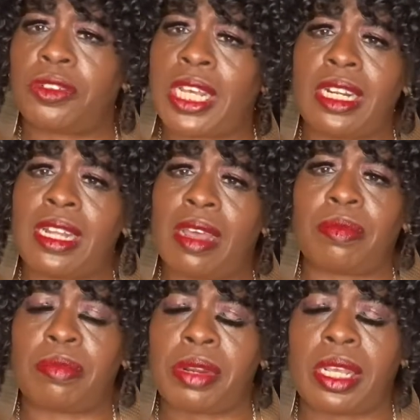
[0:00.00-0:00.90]
They did
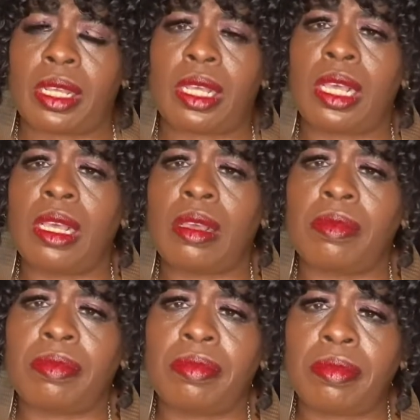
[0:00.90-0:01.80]
not bring
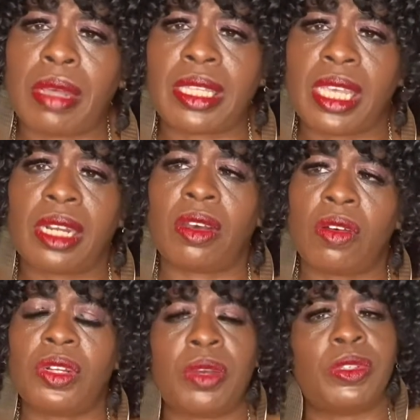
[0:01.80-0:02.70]
Manetta on
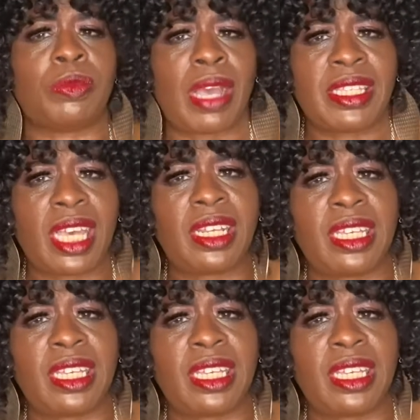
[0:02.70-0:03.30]
there. Was Manetta